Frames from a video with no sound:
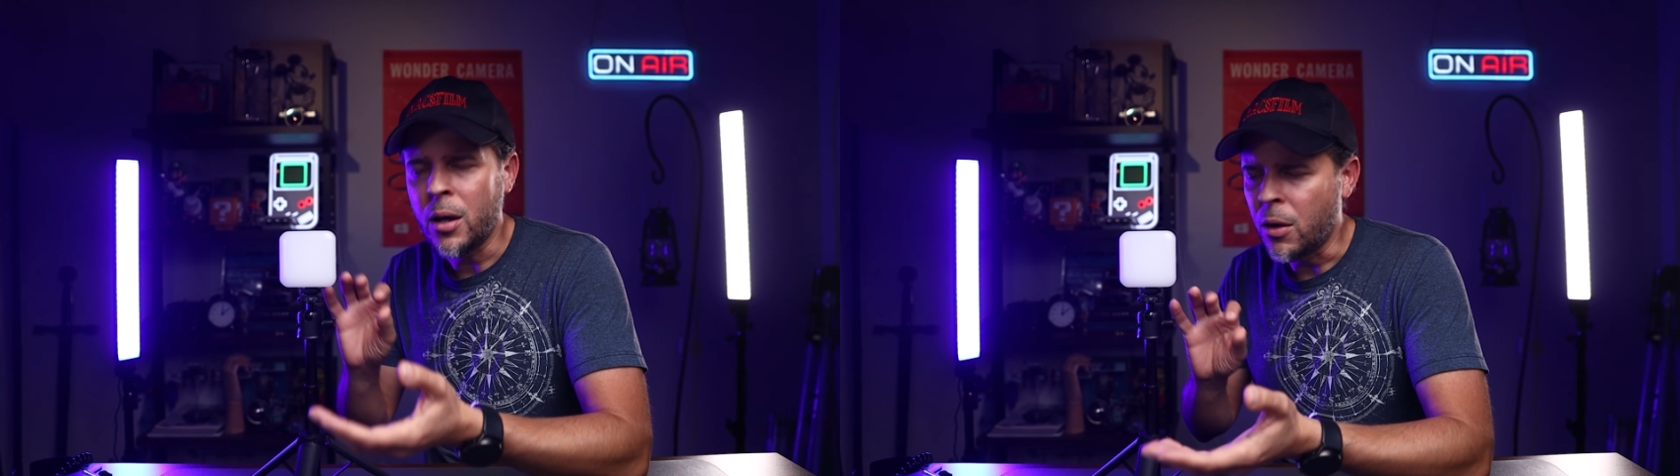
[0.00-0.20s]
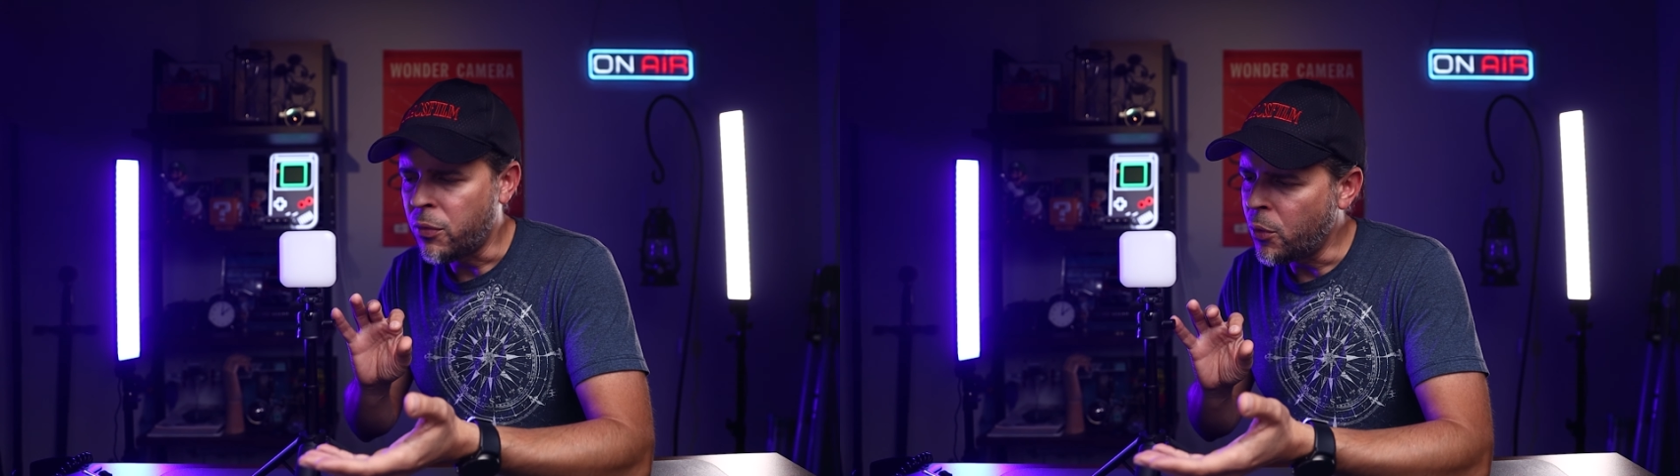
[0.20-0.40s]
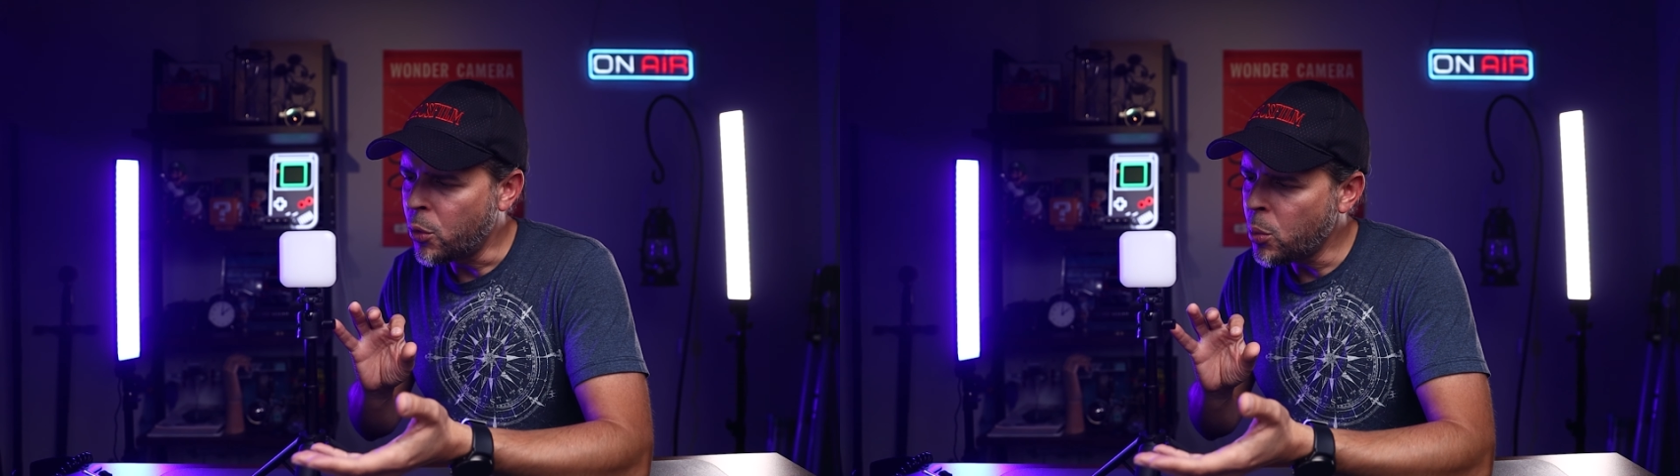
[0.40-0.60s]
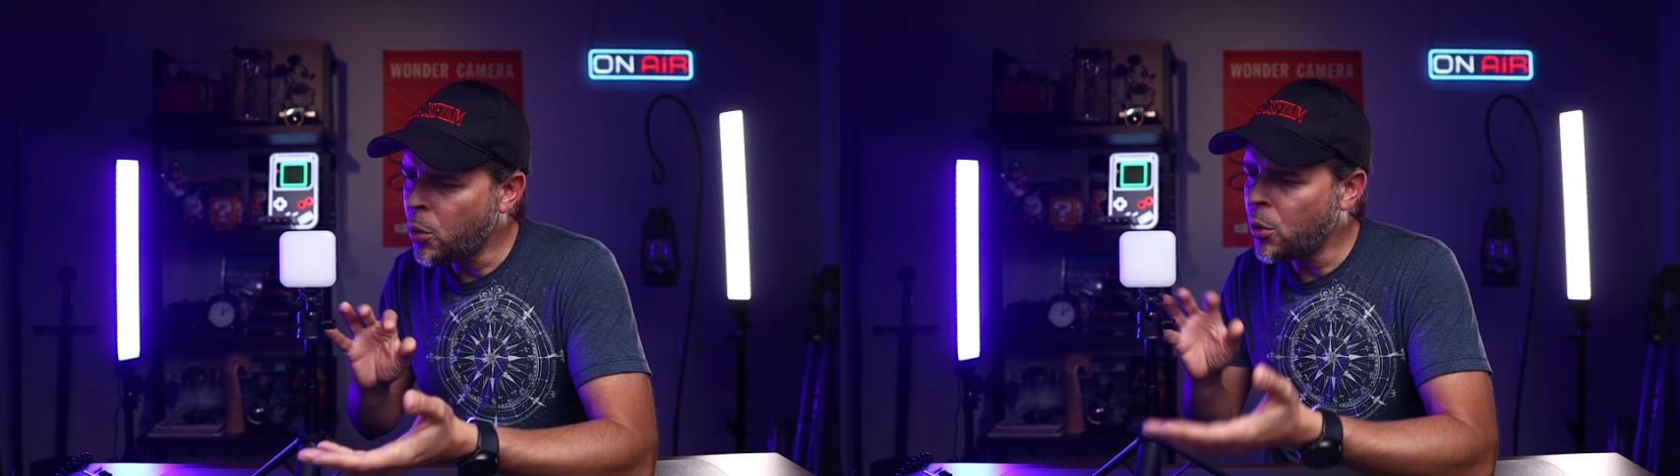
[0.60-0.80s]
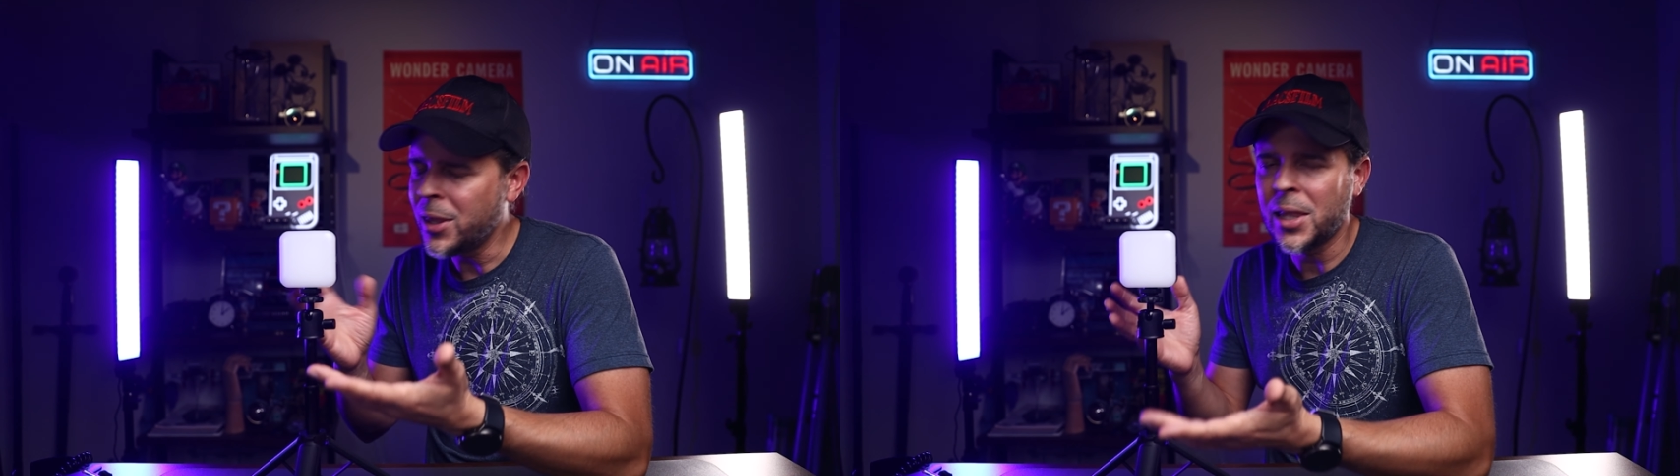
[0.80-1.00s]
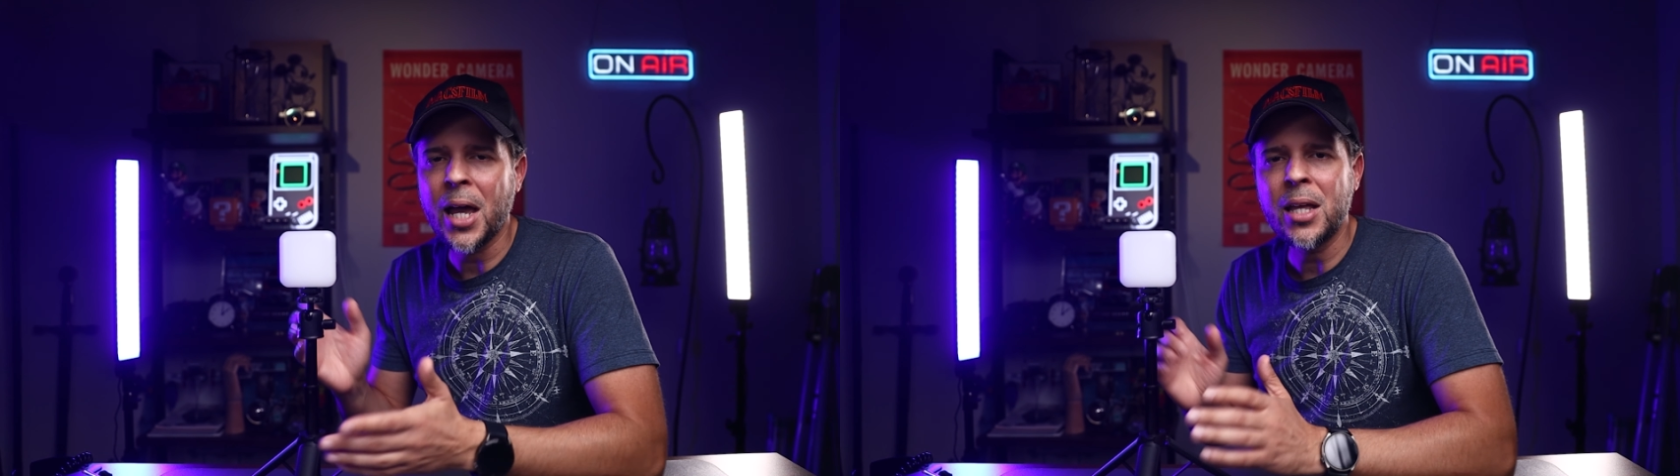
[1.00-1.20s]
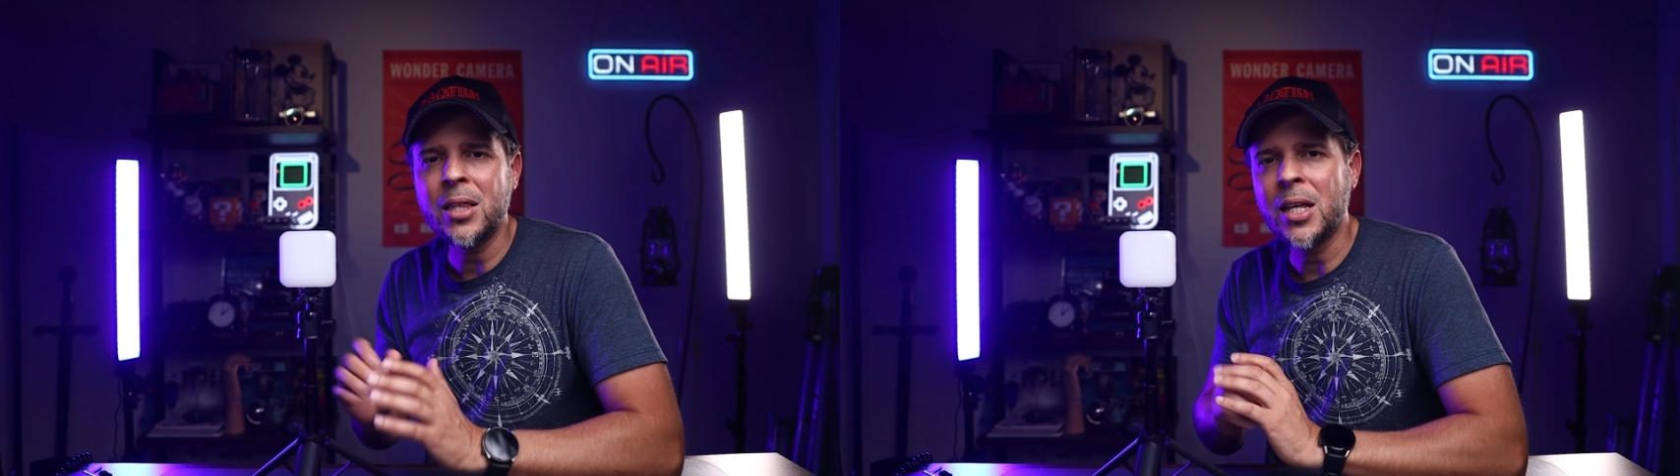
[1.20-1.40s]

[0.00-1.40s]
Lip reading: affordable light